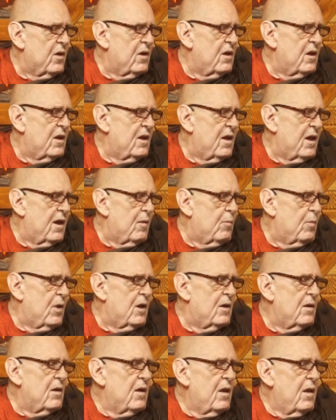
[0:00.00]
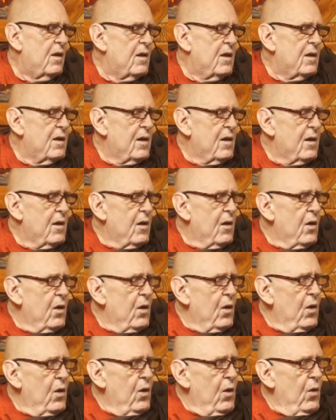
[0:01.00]
on the dhamma
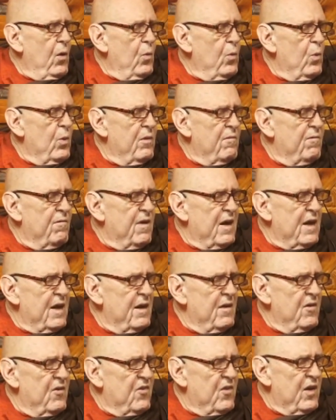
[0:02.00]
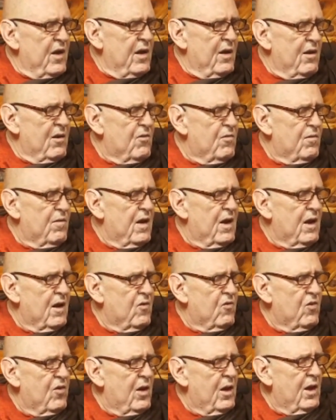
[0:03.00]
would find
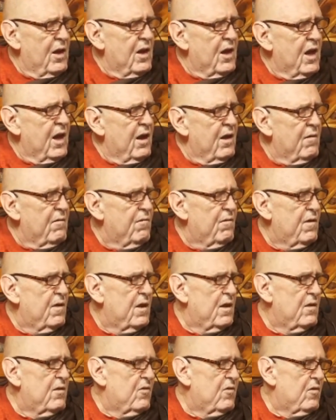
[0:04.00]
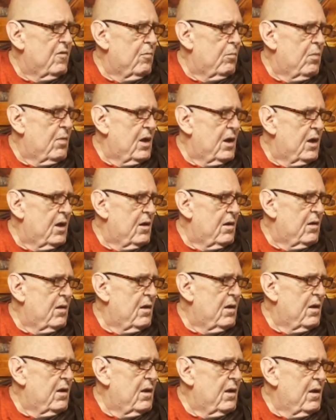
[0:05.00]
satisfaction and confidence of mind
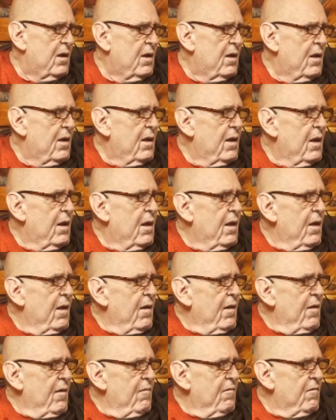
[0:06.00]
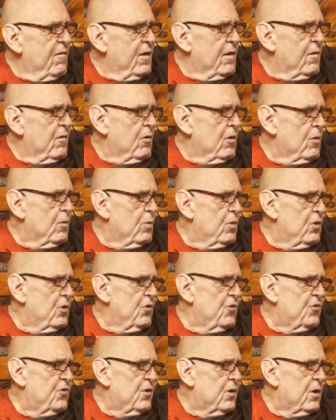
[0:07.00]

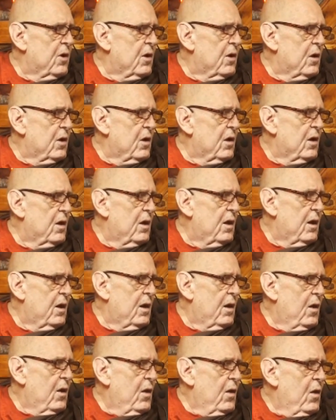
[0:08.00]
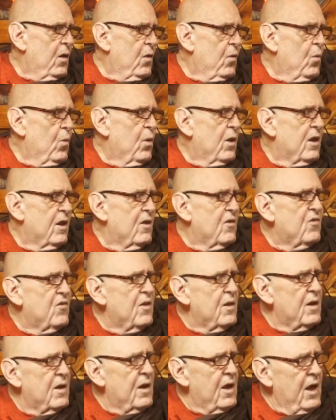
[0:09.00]
venerable sir what is the